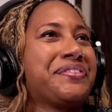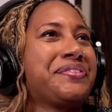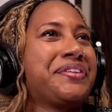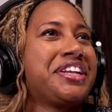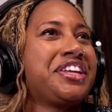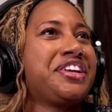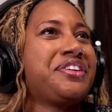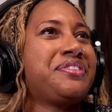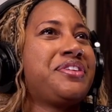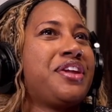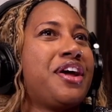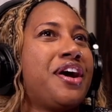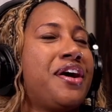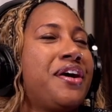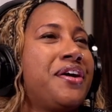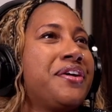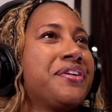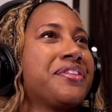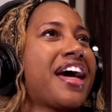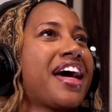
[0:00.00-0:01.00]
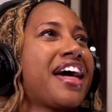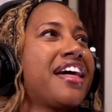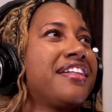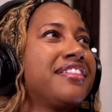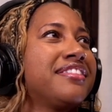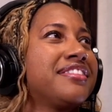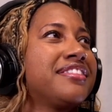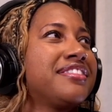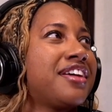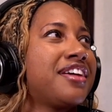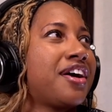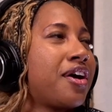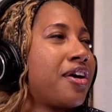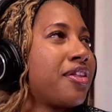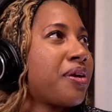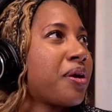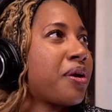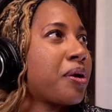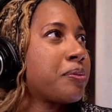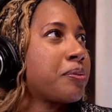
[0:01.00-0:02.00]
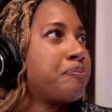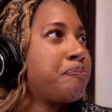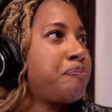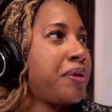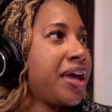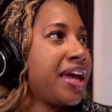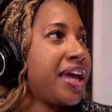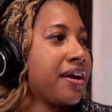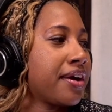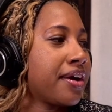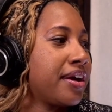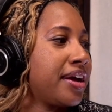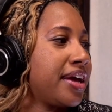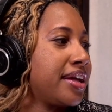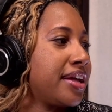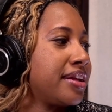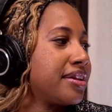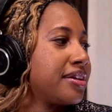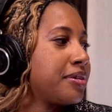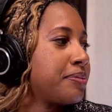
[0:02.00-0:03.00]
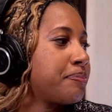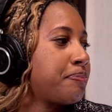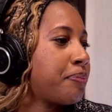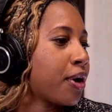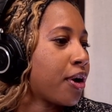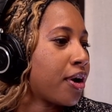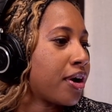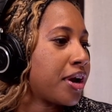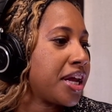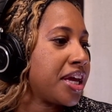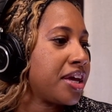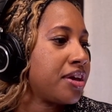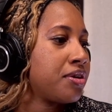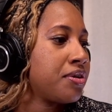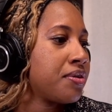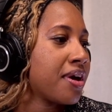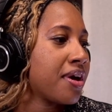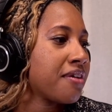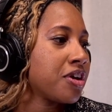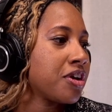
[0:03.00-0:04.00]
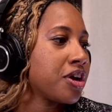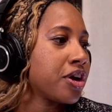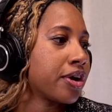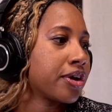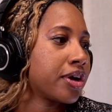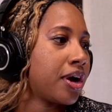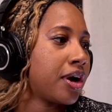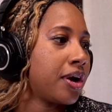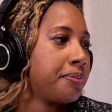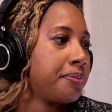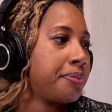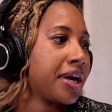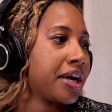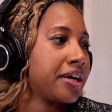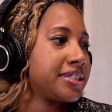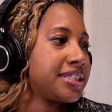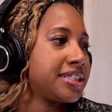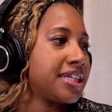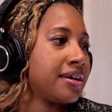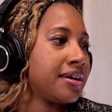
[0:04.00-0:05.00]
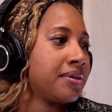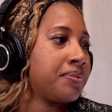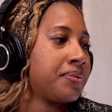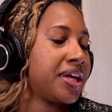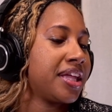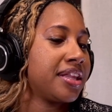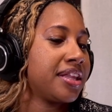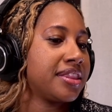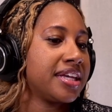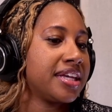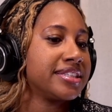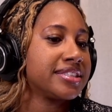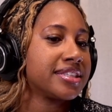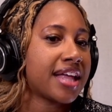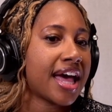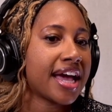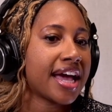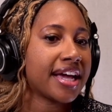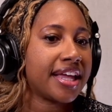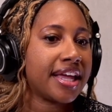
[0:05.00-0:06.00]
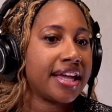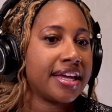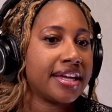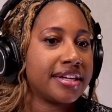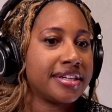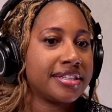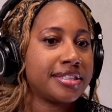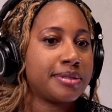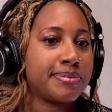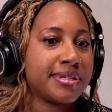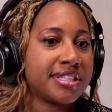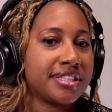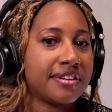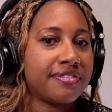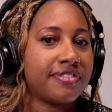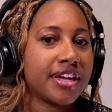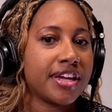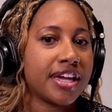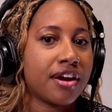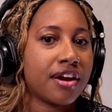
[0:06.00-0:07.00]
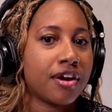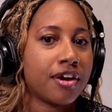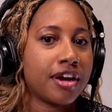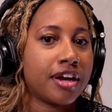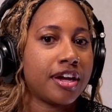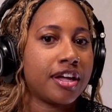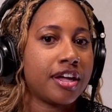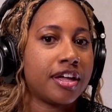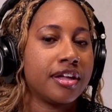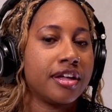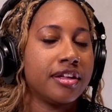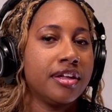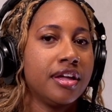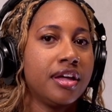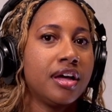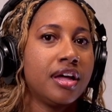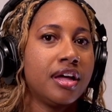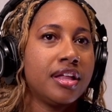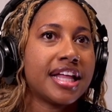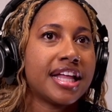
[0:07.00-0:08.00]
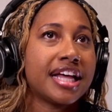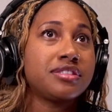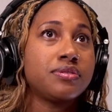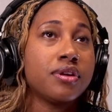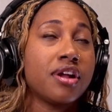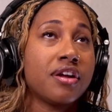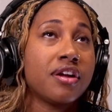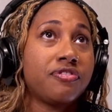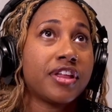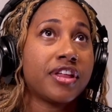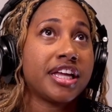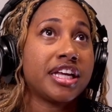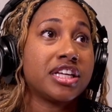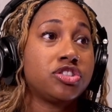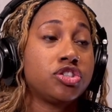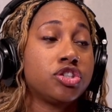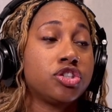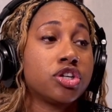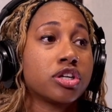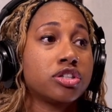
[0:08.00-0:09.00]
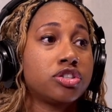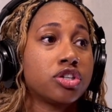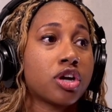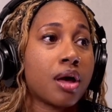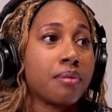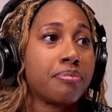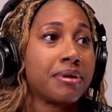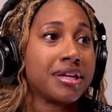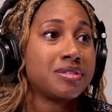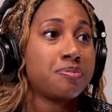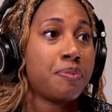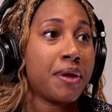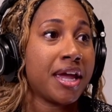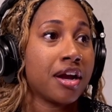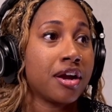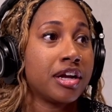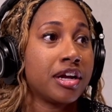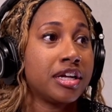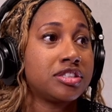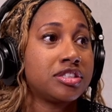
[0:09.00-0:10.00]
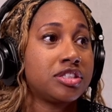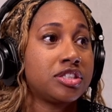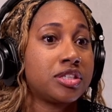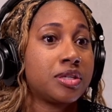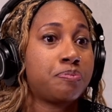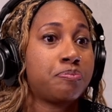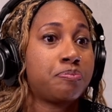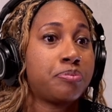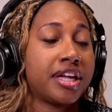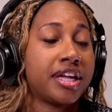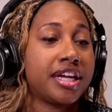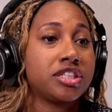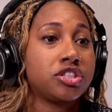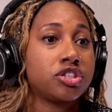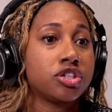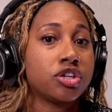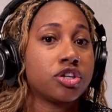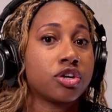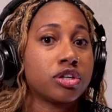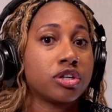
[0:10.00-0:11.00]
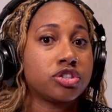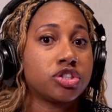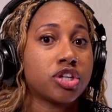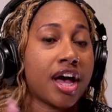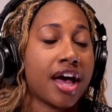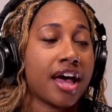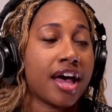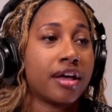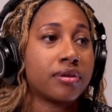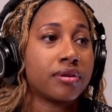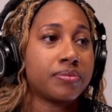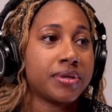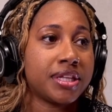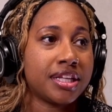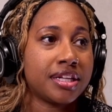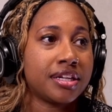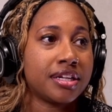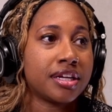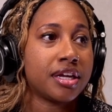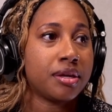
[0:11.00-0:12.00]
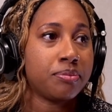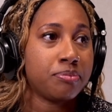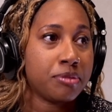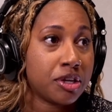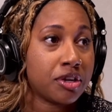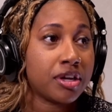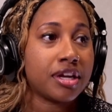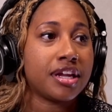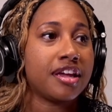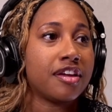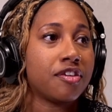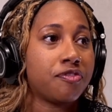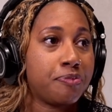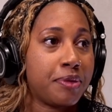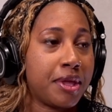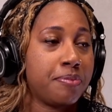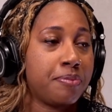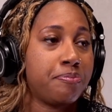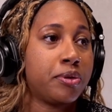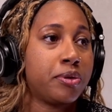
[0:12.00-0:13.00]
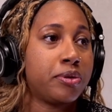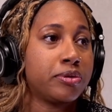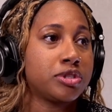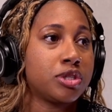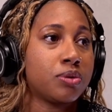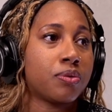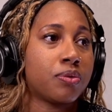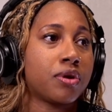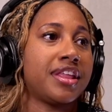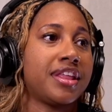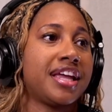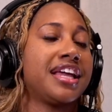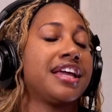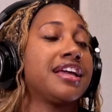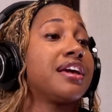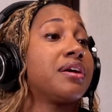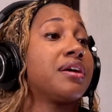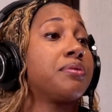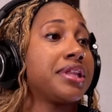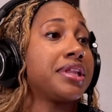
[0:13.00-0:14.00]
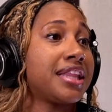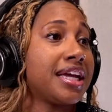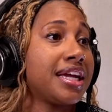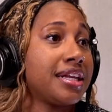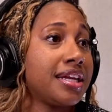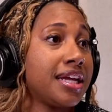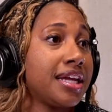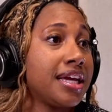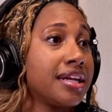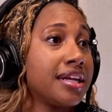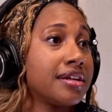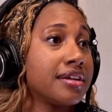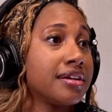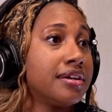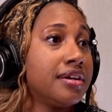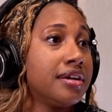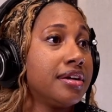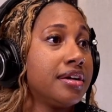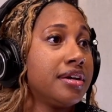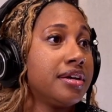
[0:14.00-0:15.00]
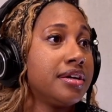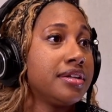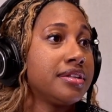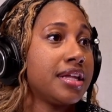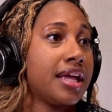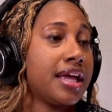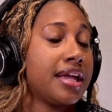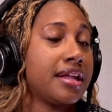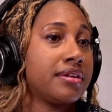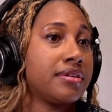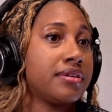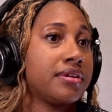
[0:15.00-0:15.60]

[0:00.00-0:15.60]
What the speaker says: you know that the other parent party, whoever you're co-parenting with, is lacking in a specific area, that's when I feel like it's your job as parents to place your child within a community of people to where they can get what they need. And